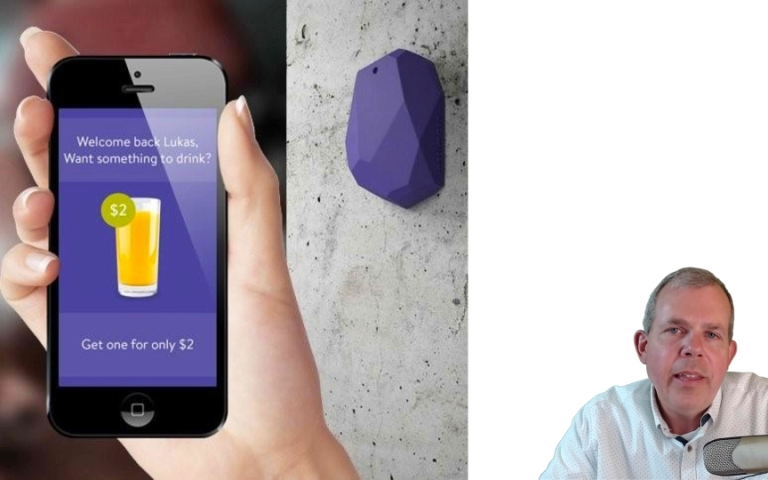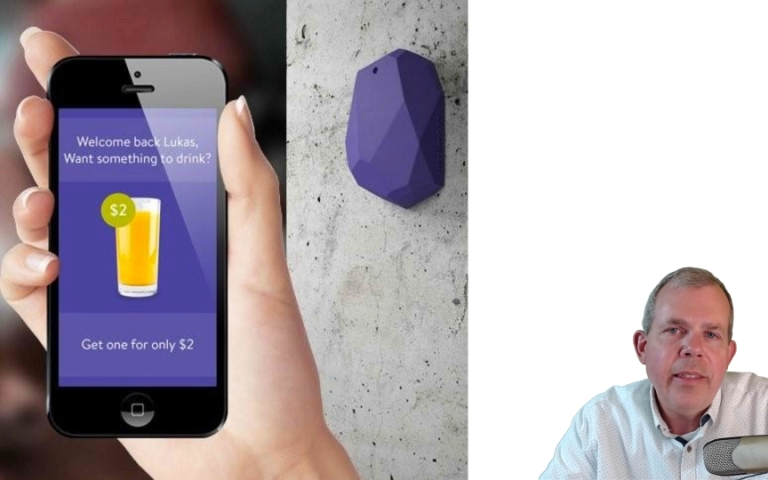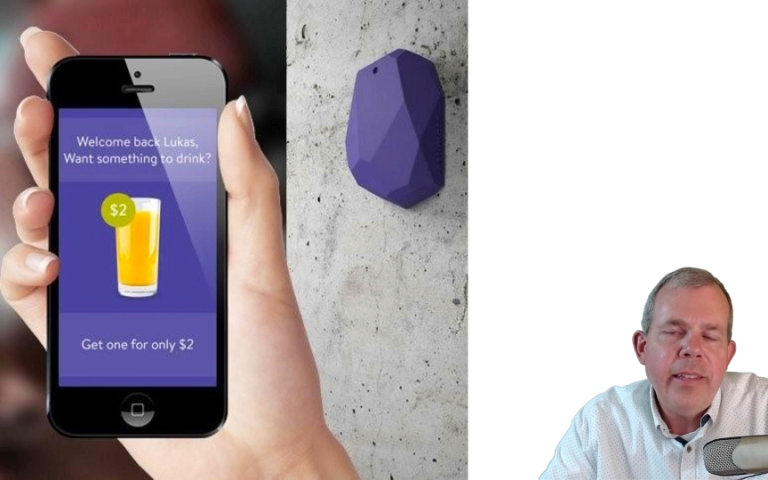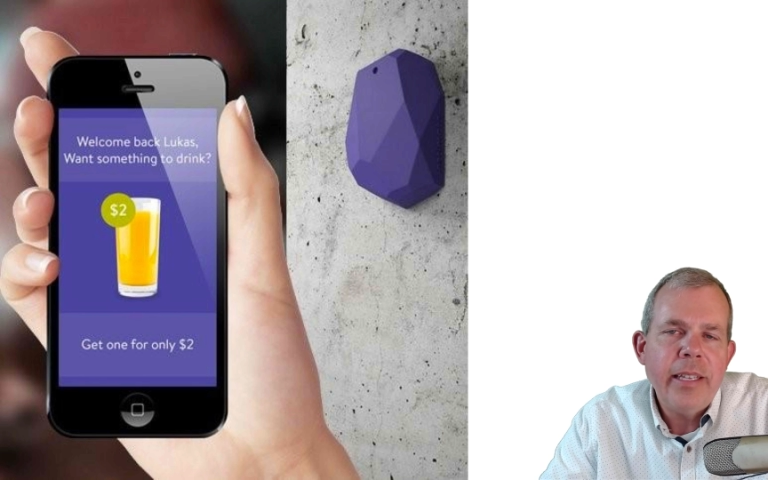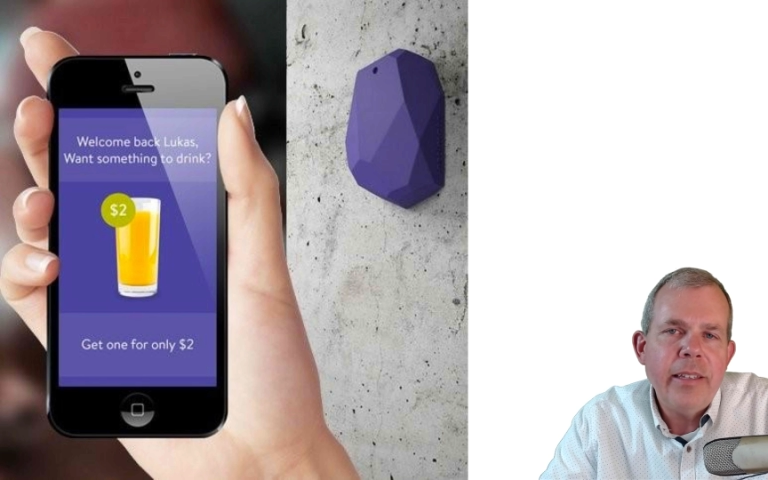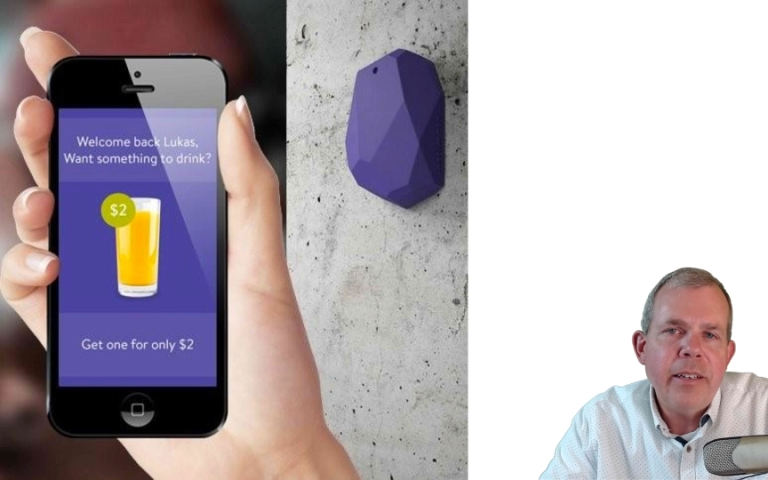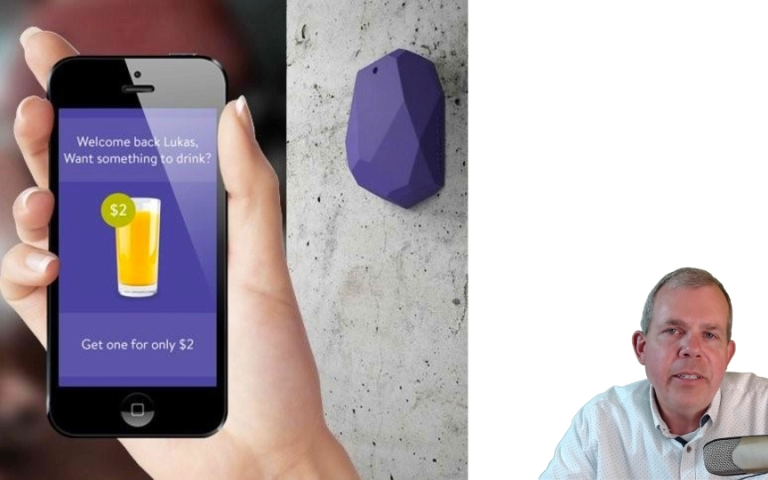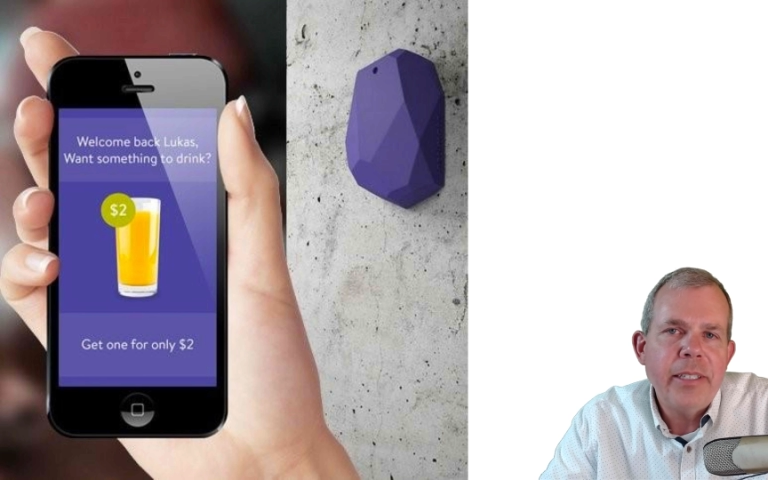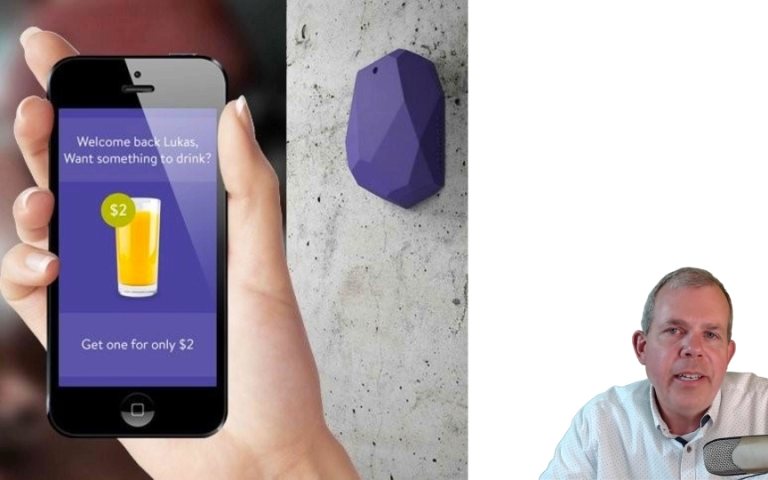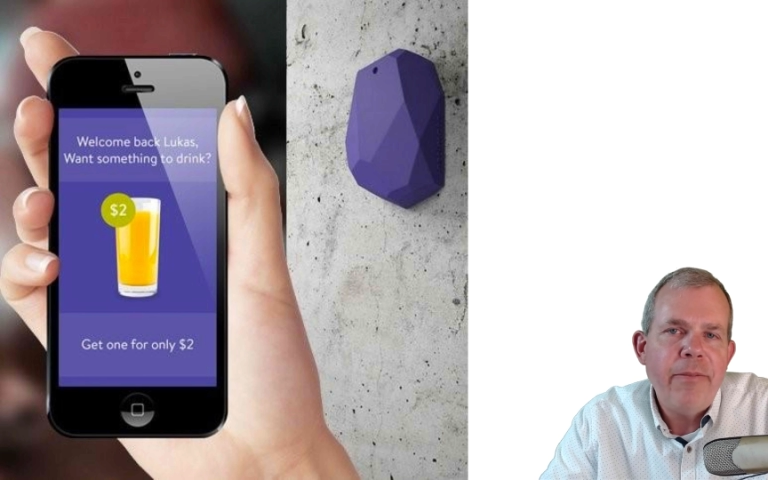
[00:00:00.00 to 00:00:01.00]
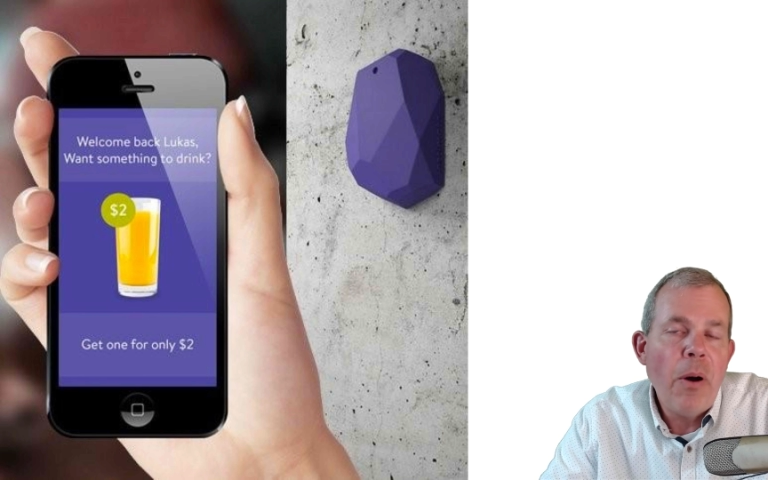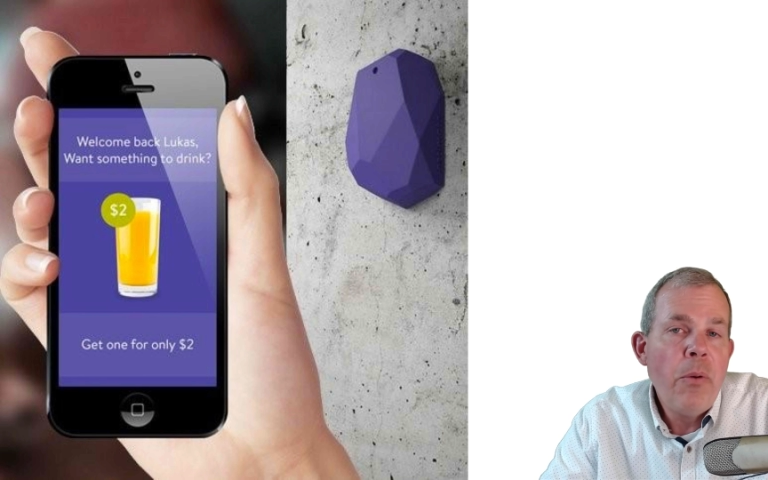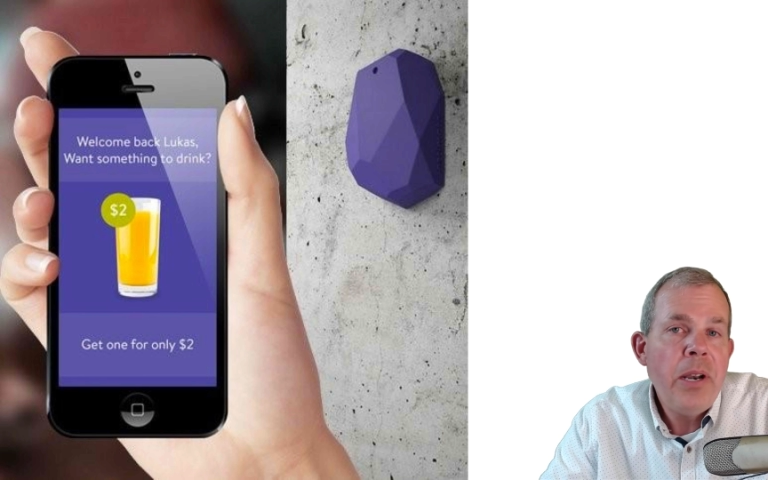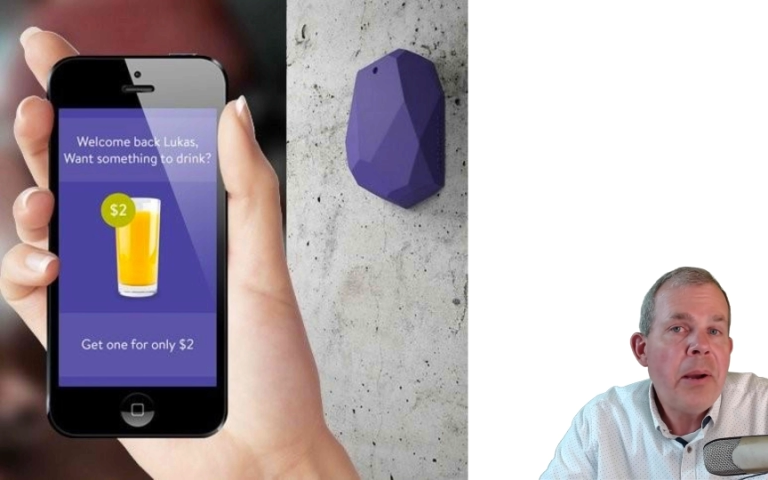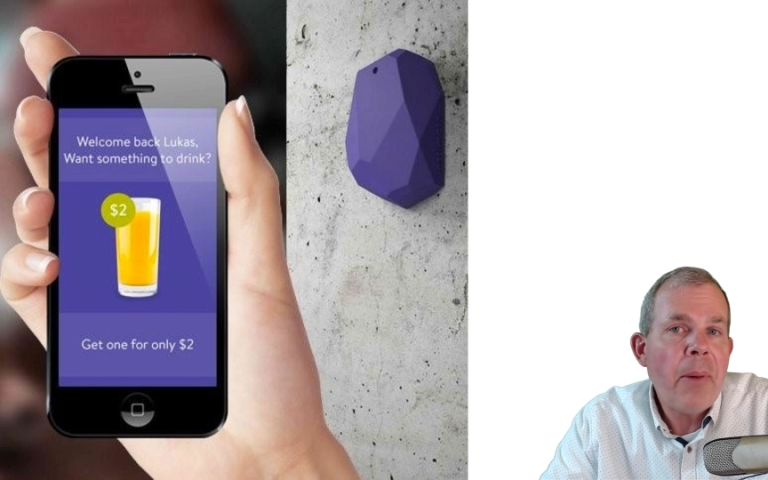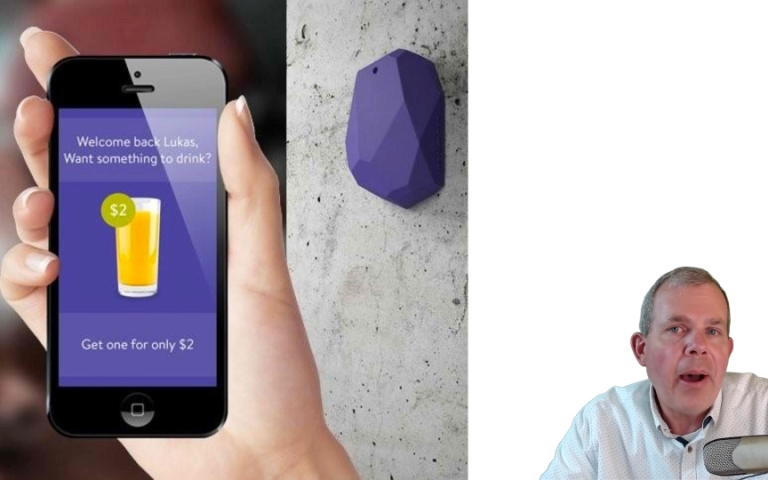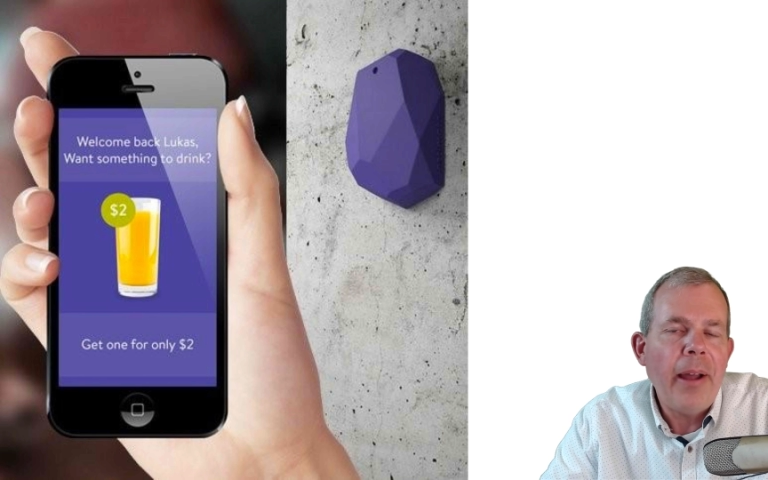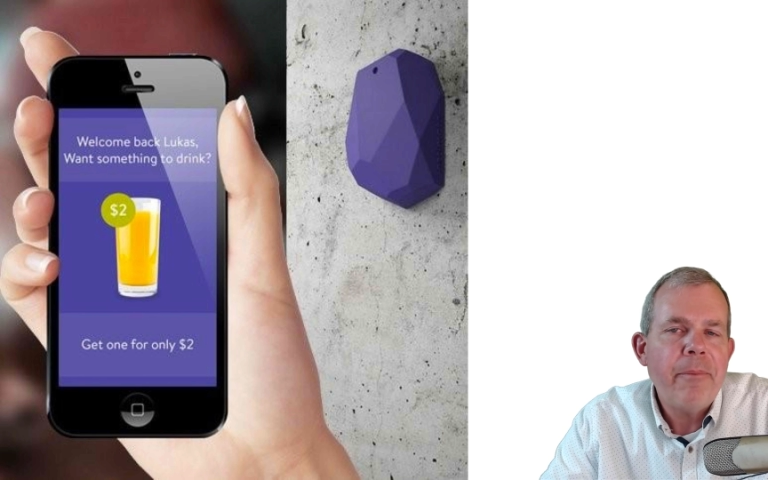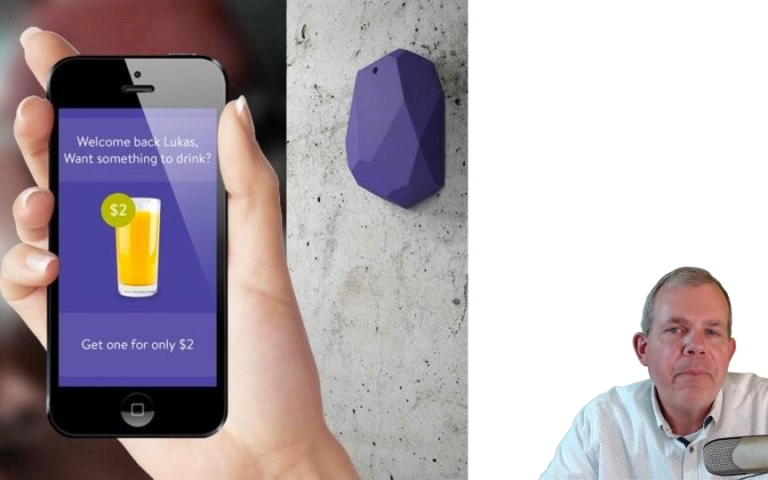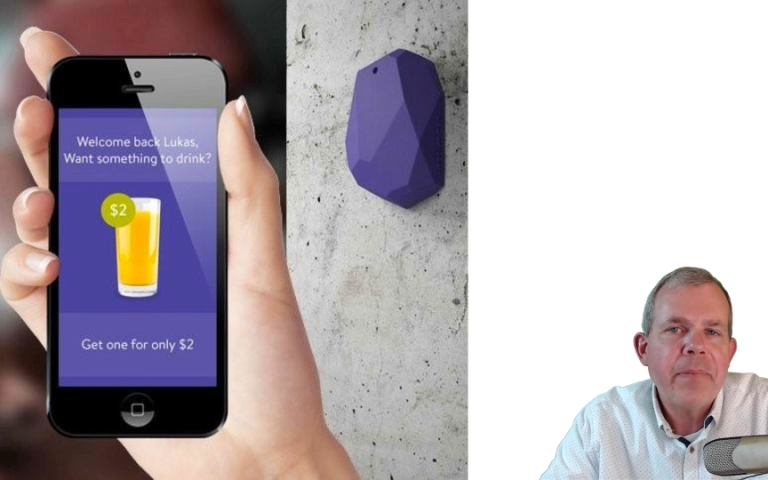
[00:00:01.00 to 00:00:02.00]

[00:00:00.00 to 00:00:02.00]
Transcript: that there is a phone nearby